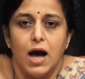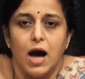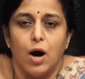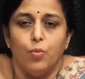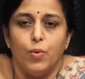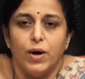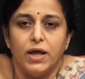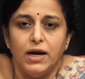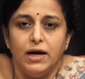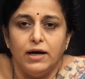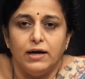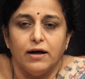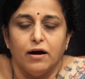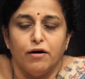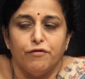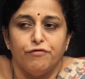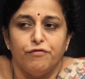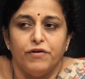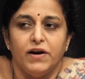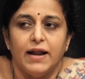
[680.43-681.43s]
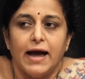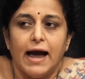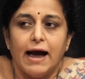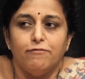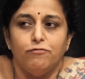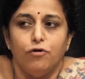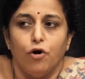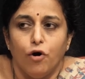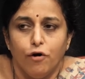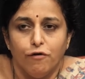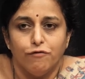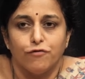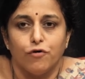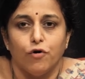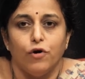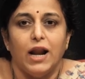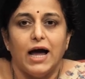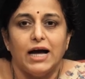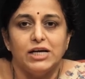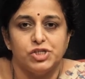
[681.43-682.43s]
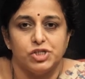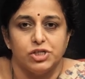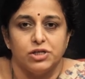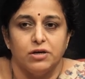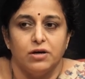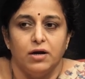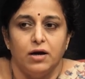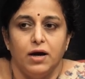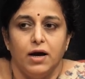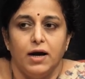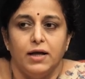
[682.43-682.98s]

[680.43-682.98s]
are very tough and have lot of collagen.